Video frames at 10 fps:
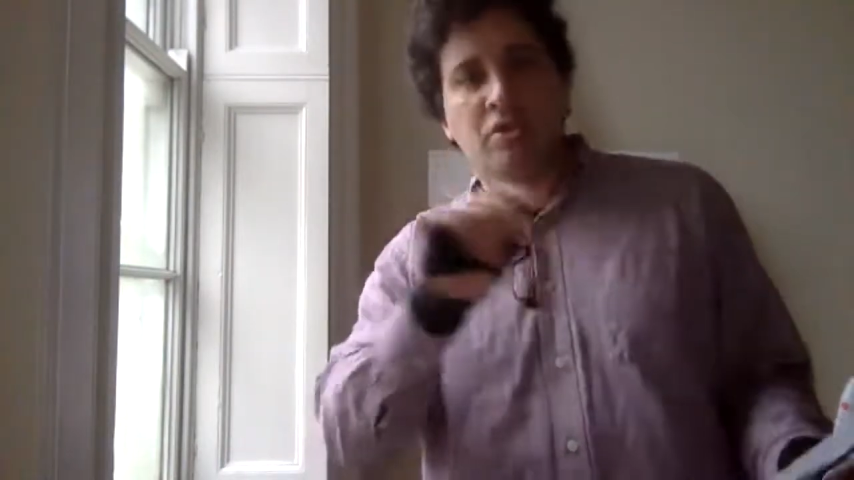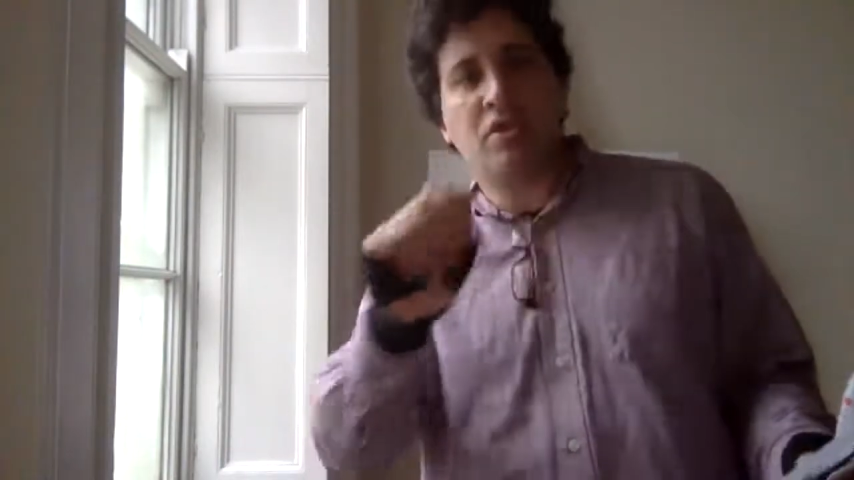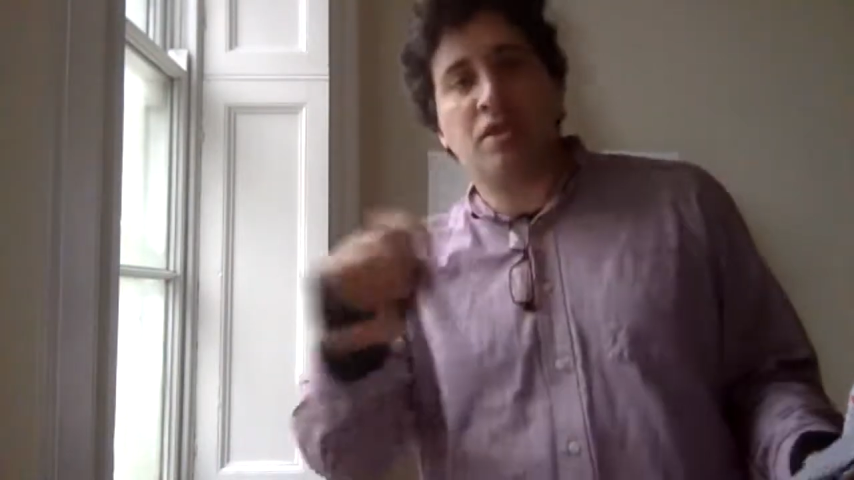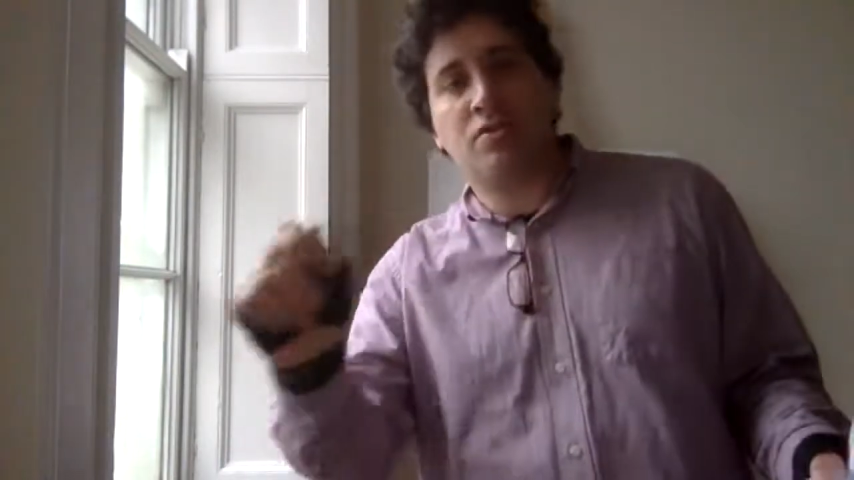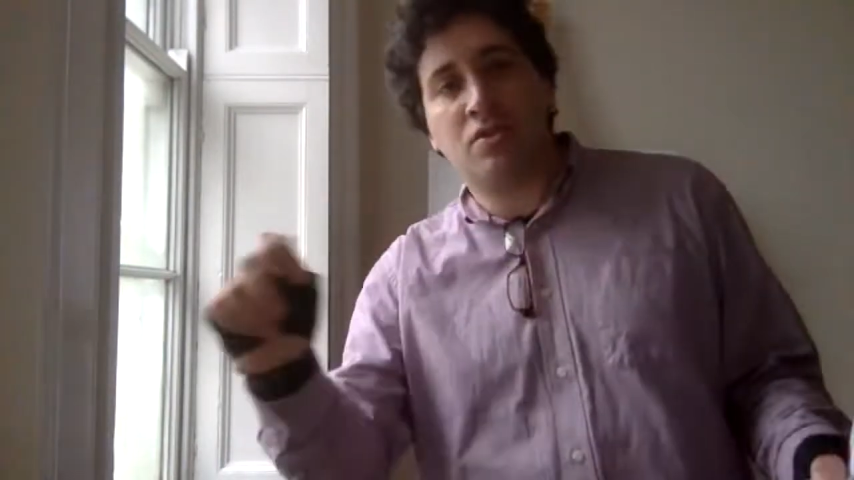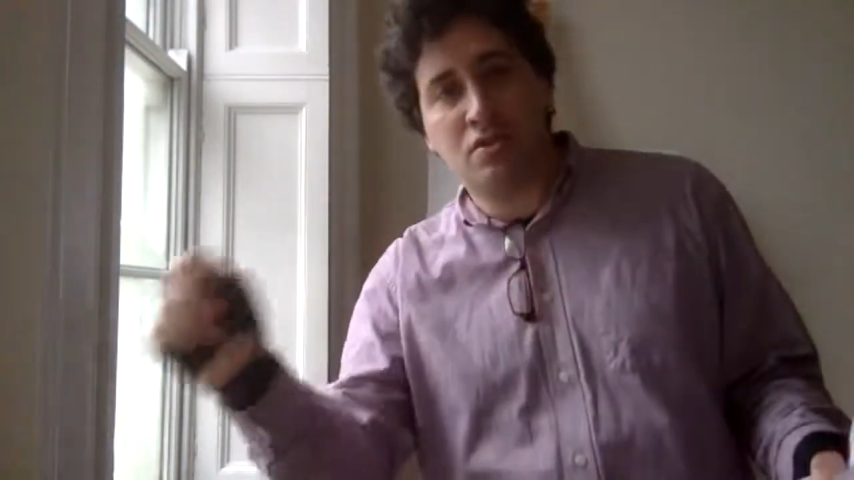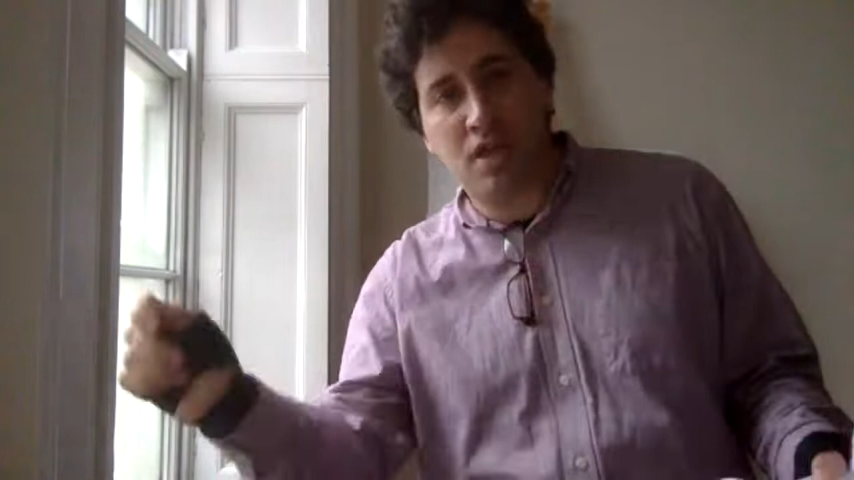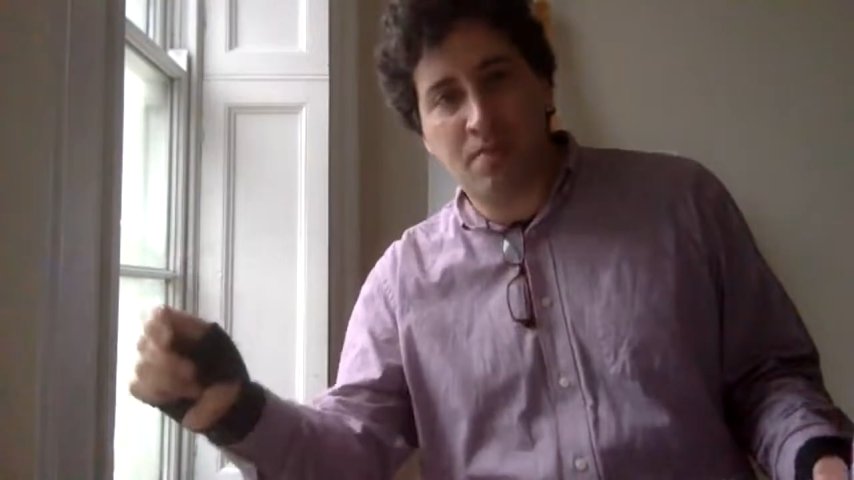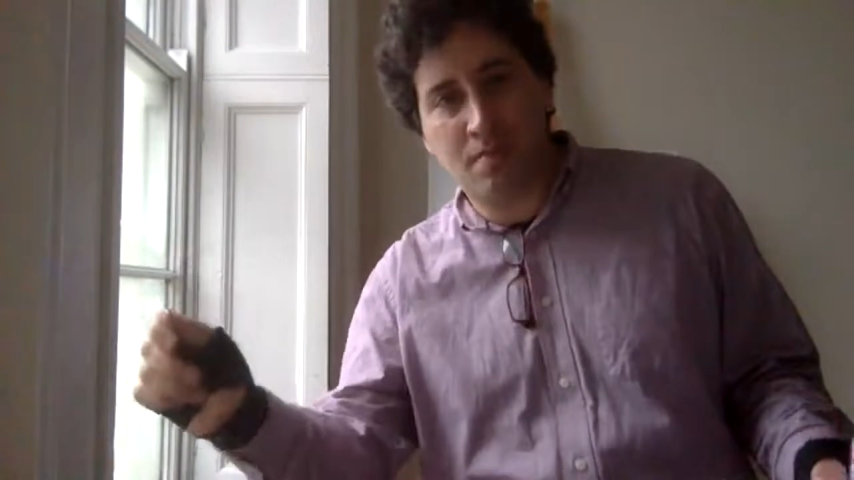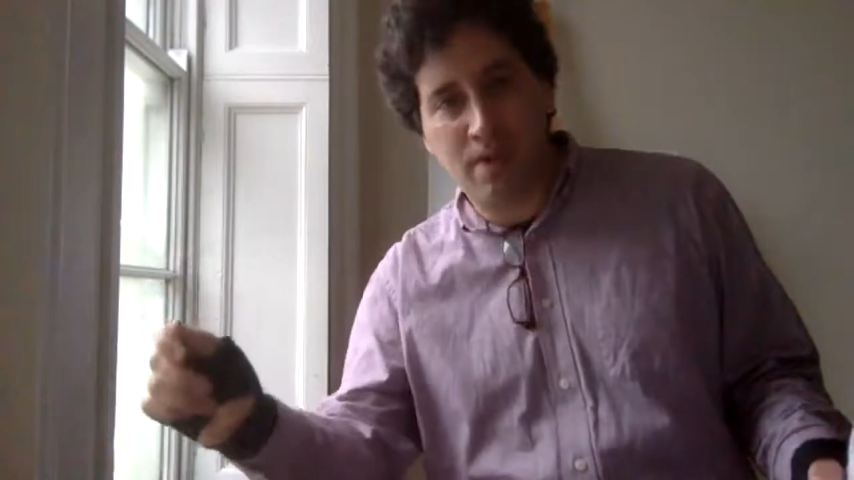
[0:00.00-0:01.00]
they get the
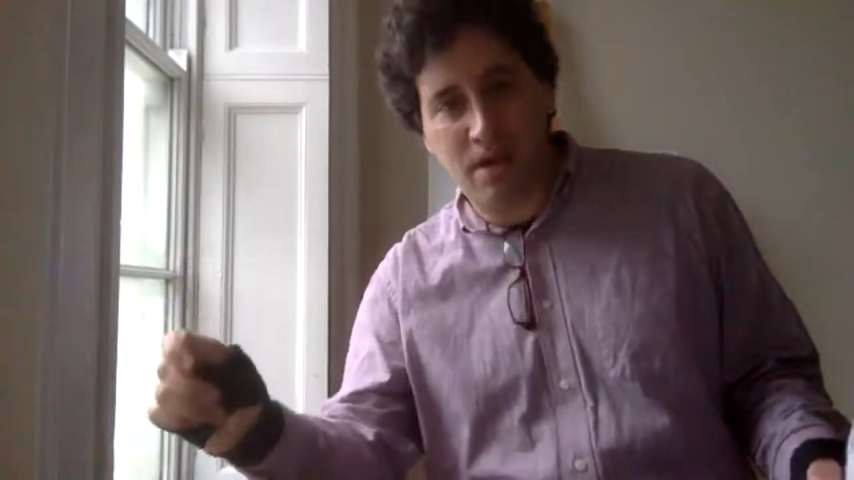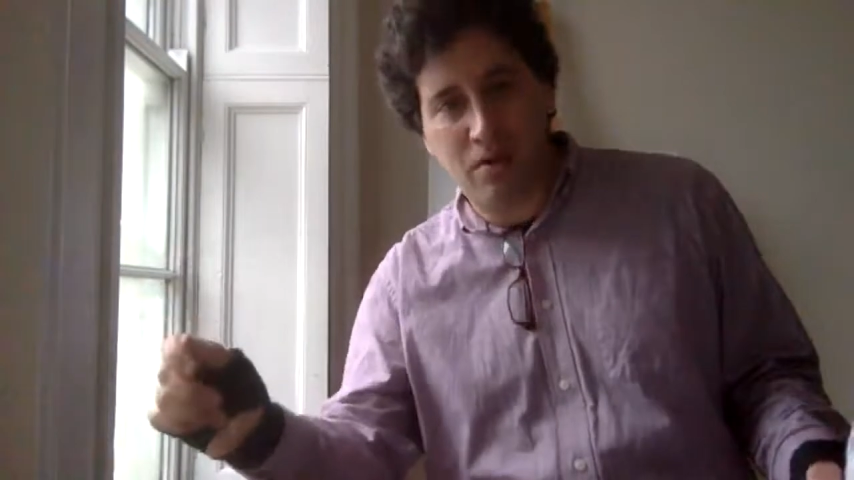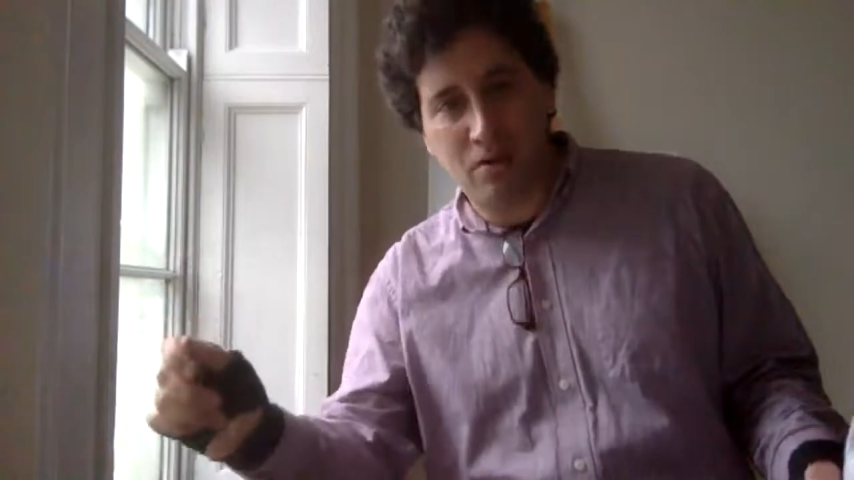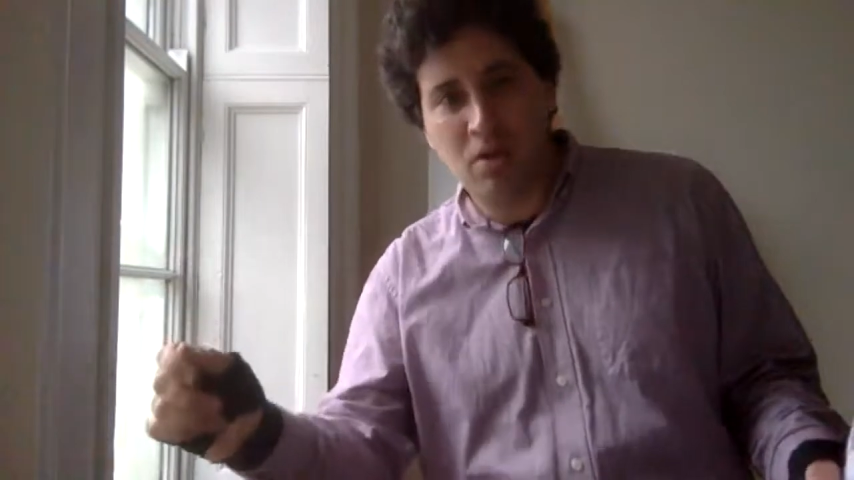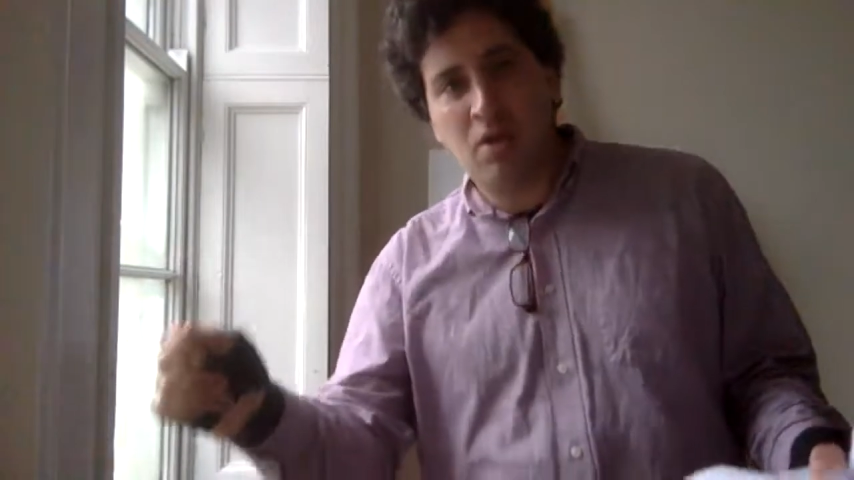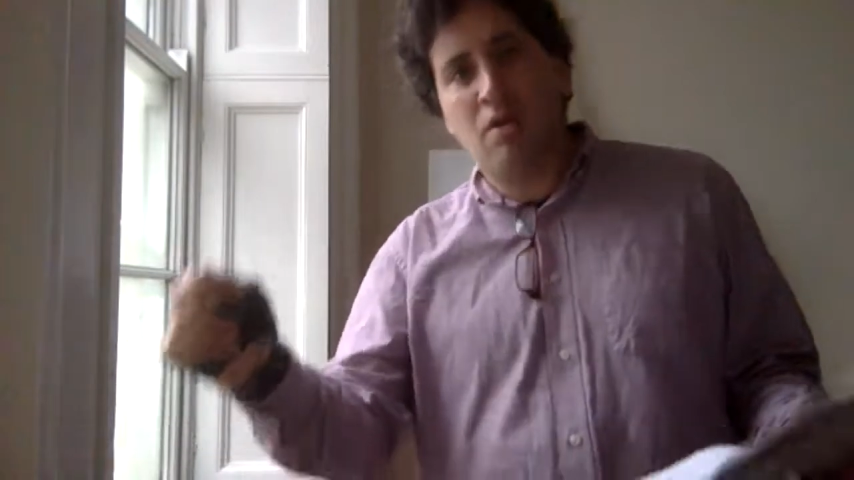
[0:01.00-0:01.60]
same amount,